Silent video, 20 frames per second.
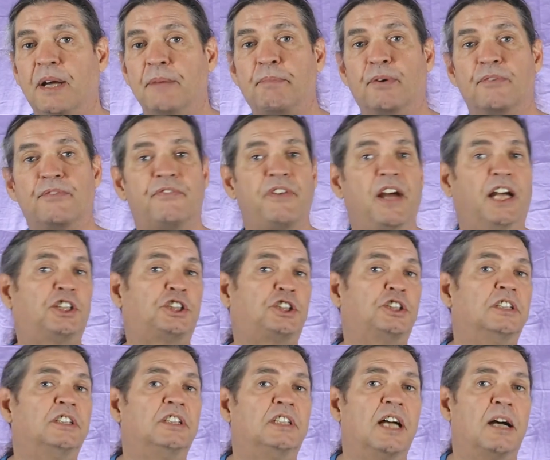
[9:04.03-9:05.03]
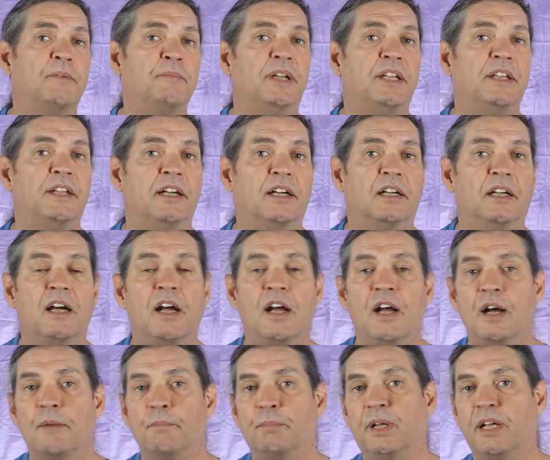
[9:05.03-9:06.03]
perfection come in there.
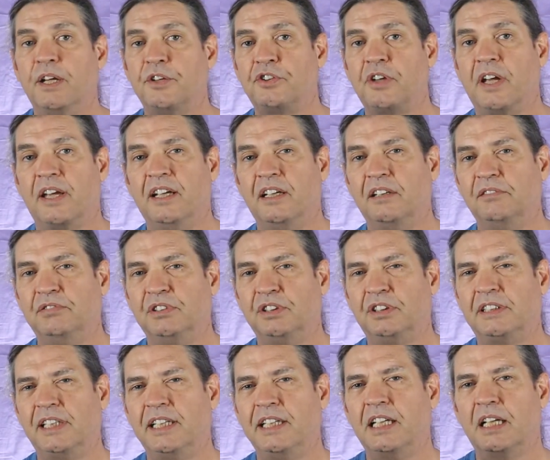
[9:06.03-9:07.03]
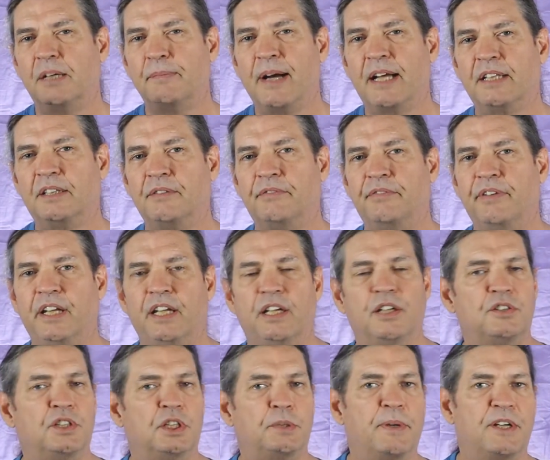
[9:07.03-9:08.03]
Plus, I was thinking about the
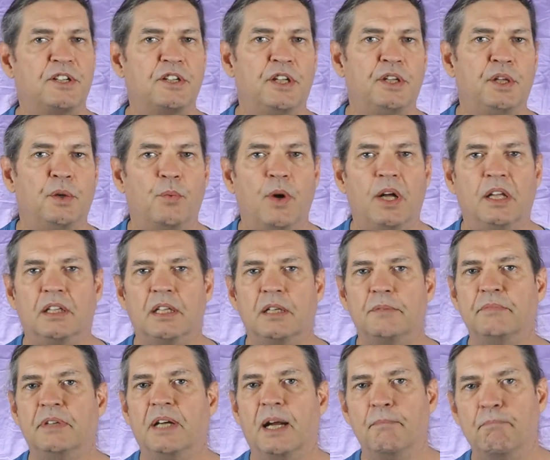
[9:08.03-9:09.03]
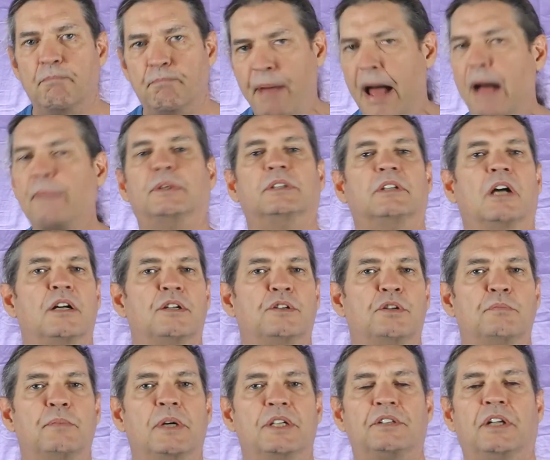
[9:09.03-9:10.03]
videos, especially the welcome, and I babbled on
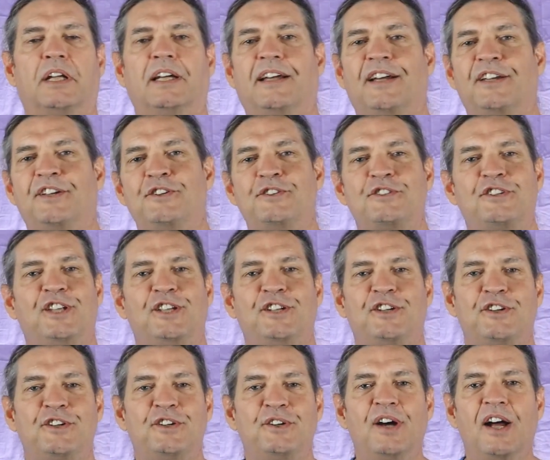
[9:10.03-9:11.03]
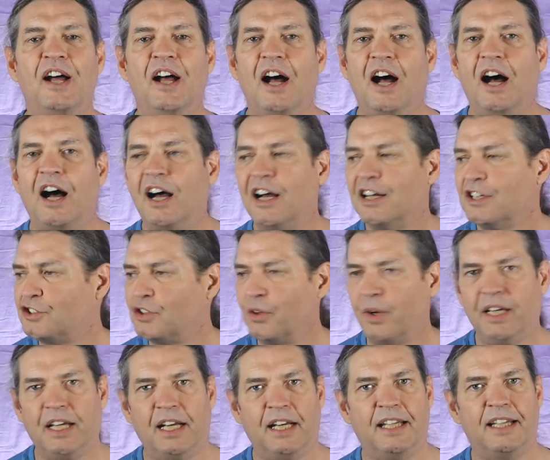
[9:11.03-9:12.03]
too much like I usually do.
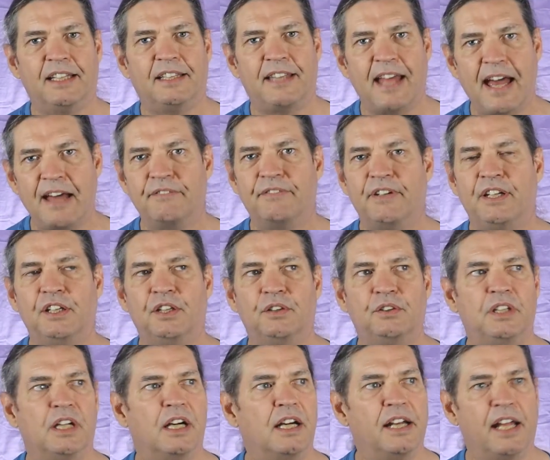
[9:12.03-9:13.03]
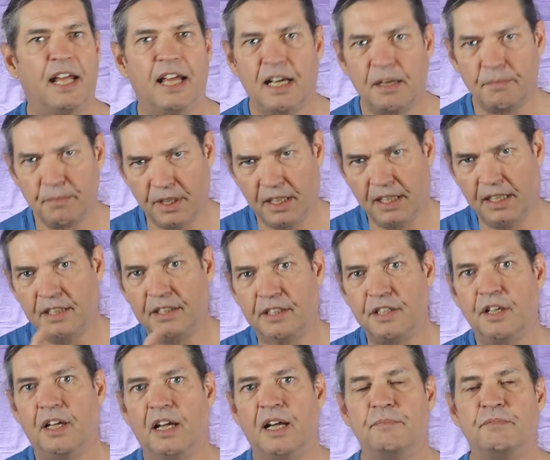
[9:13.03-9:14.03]
So I got to get that video done, and I'm going to
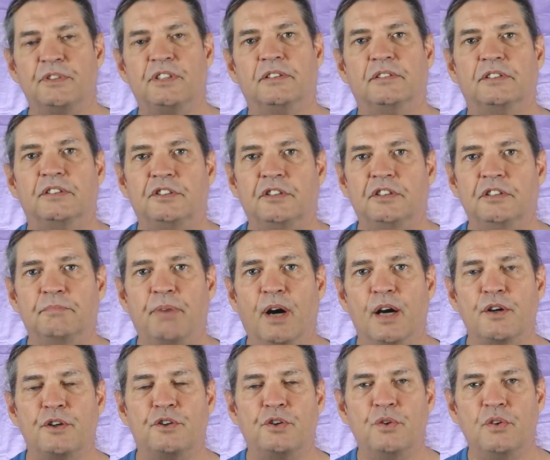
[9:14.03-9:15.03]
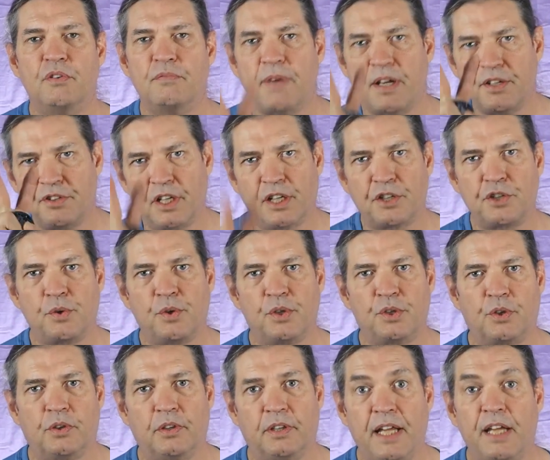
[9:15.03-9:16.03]
get the day two of my
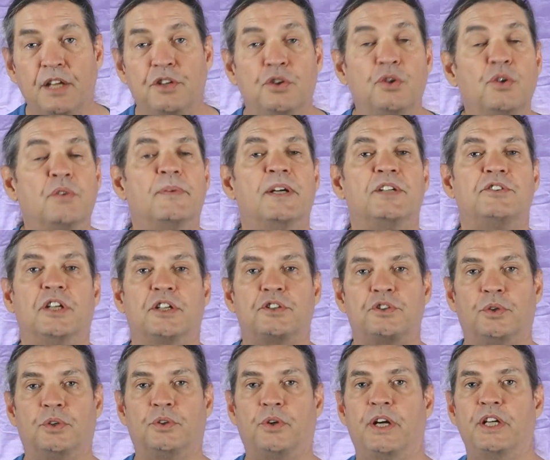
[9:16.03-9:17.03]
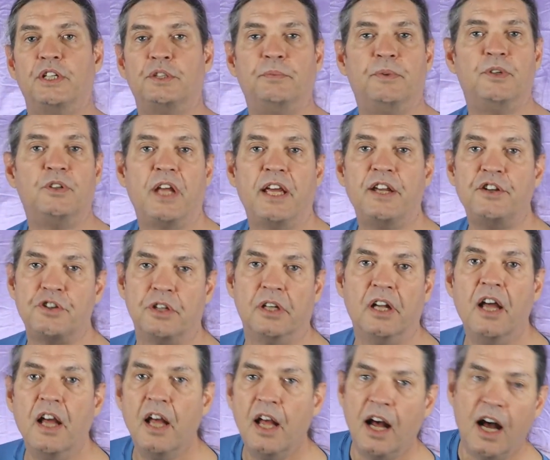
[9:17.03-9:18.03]
sexual transmutation
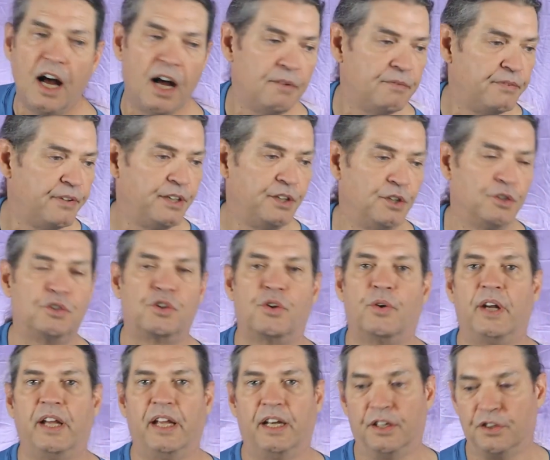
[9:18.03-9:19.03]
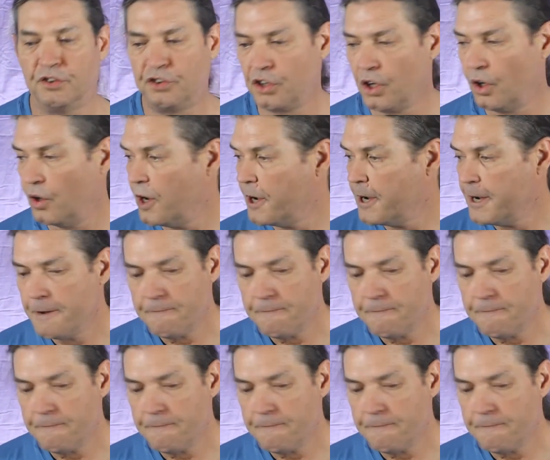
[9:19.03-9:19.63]
videos created. So